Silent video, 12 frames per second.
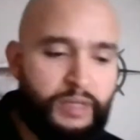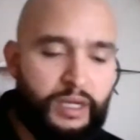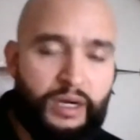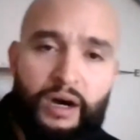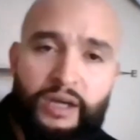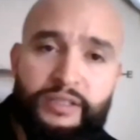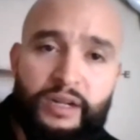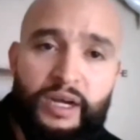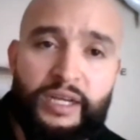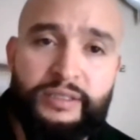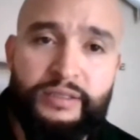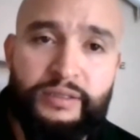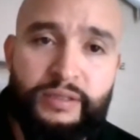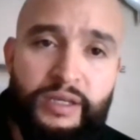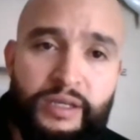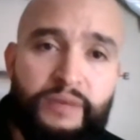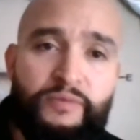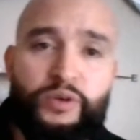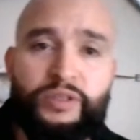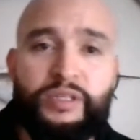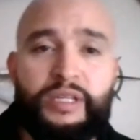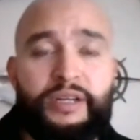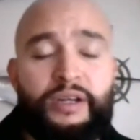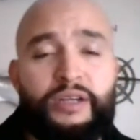ocelots,
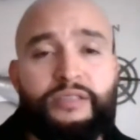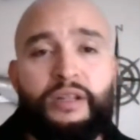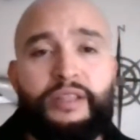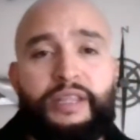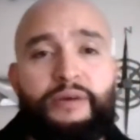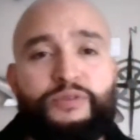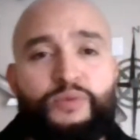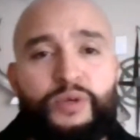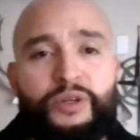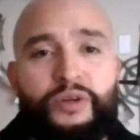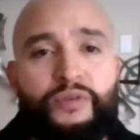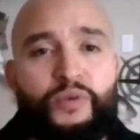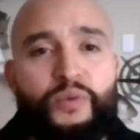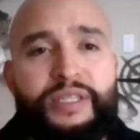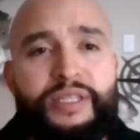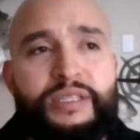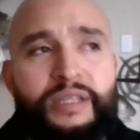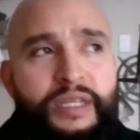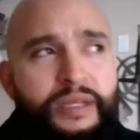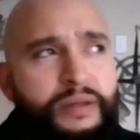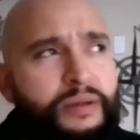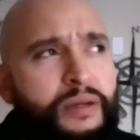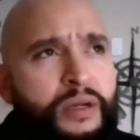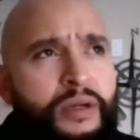unfortunately, an ocelot that was run over recently,